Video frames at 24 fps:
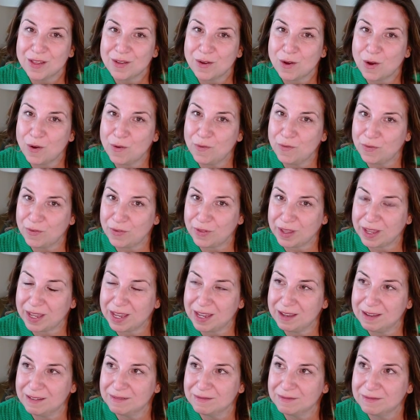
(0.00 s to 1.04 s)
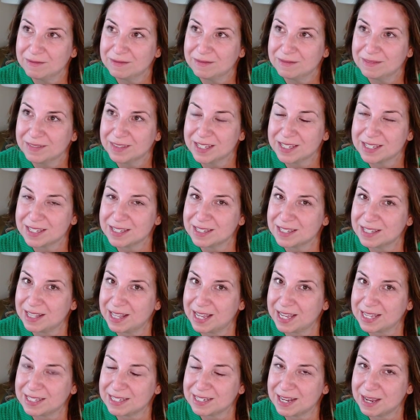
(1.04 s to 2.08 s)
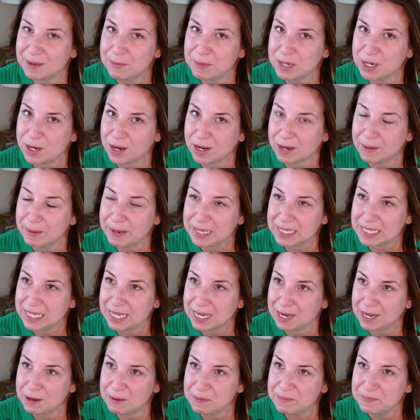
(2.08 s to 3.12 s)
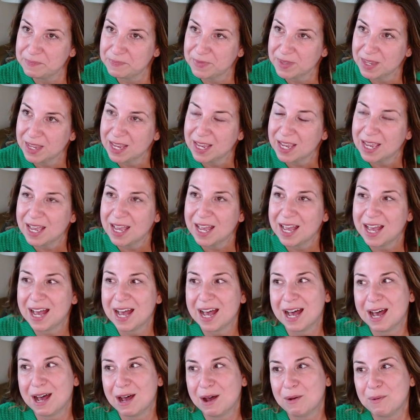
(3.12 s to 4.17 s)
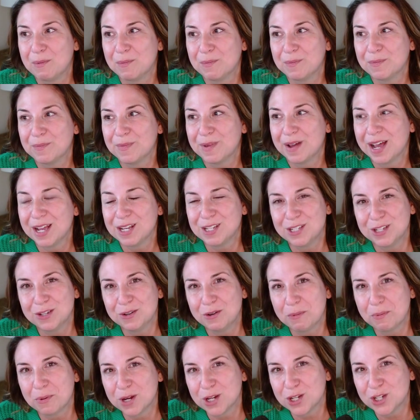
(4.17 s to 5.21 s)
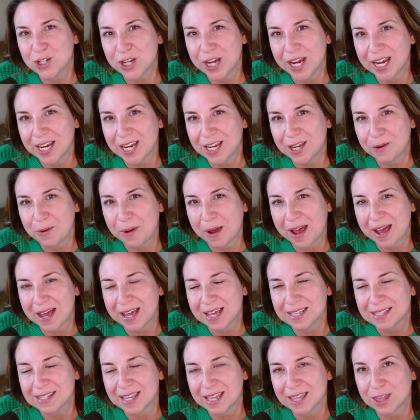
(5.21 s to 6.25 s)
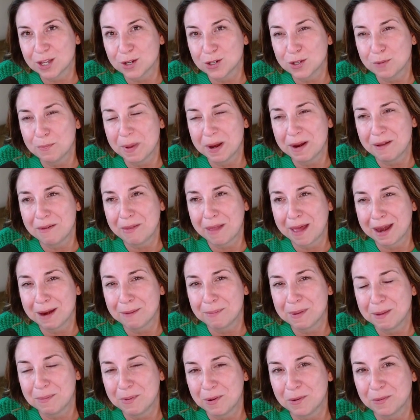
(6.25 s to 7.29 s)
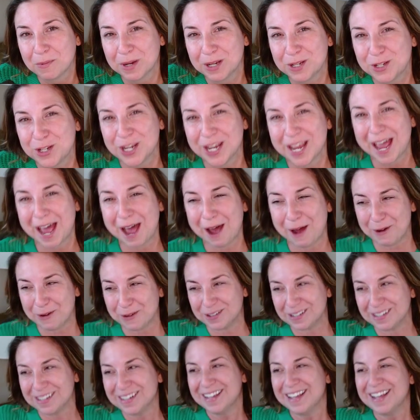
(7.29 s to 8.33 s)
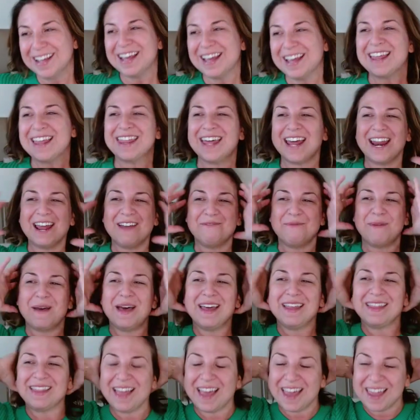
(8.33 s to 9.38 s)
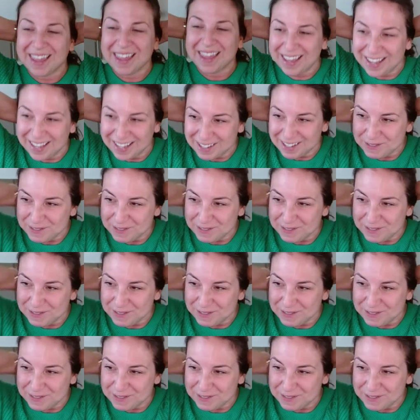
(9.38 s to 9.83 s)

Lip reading: hopefully this is the last time I talk about Sam. I do appreciate you guys. Like, there's been a lot of people reaching out that have been like